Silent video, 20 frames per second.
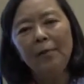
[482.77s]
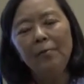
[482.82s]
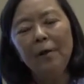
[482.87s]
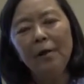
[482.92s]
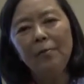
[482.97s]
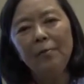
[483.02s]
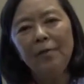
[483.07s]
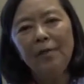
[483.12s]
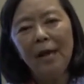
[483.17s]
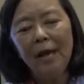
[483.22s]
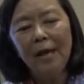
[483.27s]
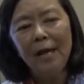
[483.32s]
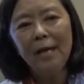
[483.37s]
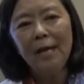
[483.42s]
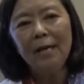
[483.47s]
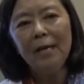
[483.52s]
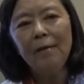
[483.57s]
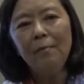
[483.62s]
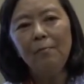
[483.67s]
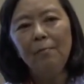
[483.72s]
And then
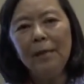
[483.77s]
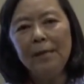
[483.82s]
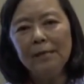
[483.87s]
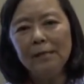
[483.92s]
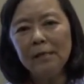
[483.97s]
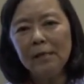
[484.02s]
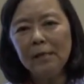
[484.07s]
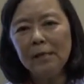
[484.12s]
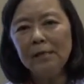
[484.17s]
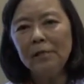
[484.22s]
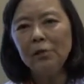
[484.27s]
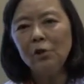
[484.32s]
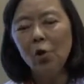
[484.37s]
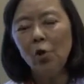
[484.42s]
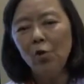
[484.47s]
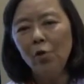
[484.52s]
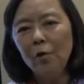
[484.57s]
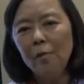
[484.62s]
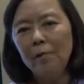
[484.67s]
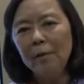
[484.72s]
they basically
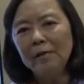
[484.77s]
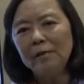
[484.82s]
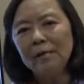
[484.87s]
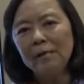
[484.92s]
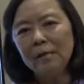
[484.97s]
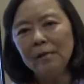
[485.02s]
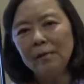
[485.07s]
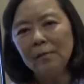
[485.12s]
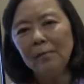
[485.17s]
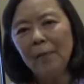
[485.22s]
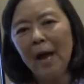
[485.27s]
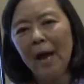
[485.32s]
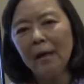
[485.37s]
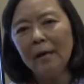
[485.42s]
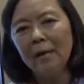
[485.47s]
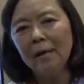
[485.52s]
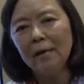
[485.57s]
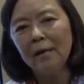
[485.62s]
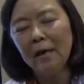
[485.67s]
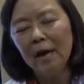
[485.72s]
sold the business back in